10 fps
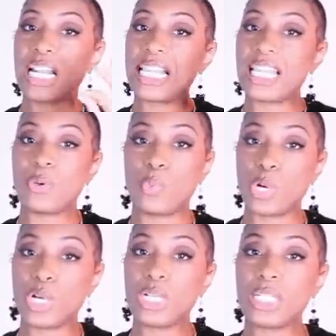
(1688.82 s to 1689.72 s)
I think
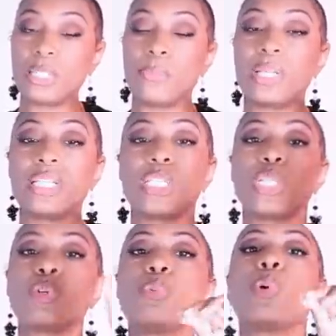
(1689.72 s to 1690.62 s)
works, but is a
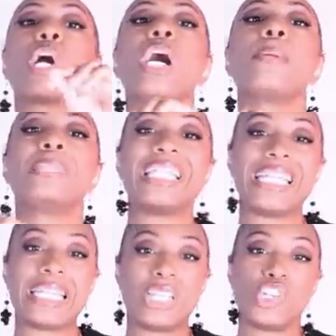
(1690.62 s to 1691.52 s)
little more
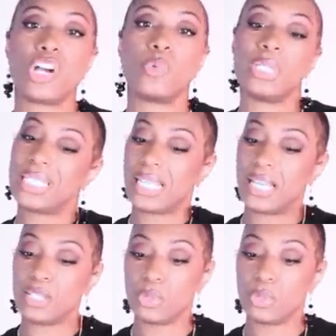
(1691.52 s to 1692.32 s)
updated, shall we say.